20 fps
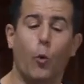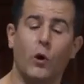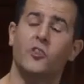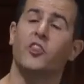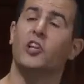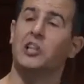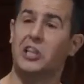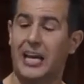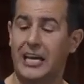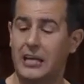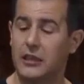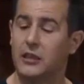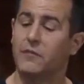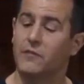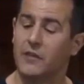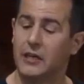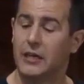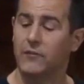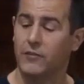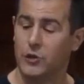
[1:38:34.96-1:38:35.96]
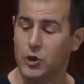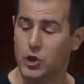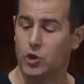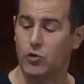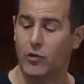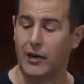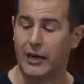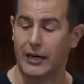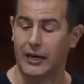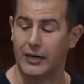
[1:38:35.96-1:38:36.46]
what the length of a given
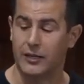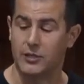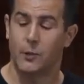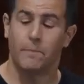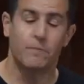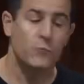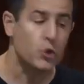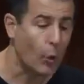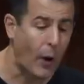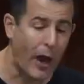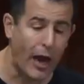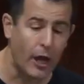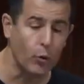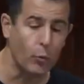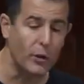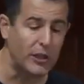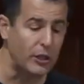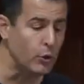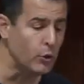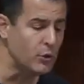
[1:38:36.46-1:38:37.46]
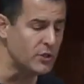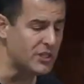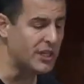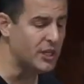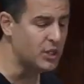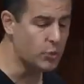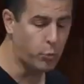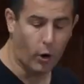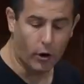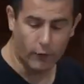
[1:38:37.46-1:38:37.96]
string is. So how do we use
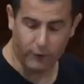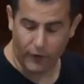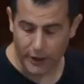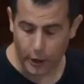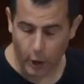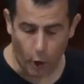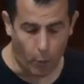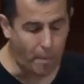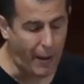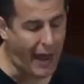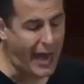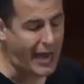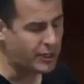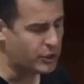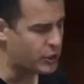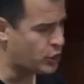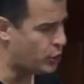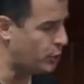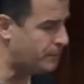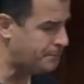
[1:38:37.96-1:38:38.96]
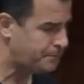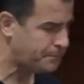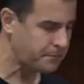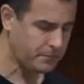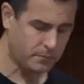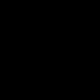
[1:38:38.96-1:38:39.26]
this? Well, if I go back to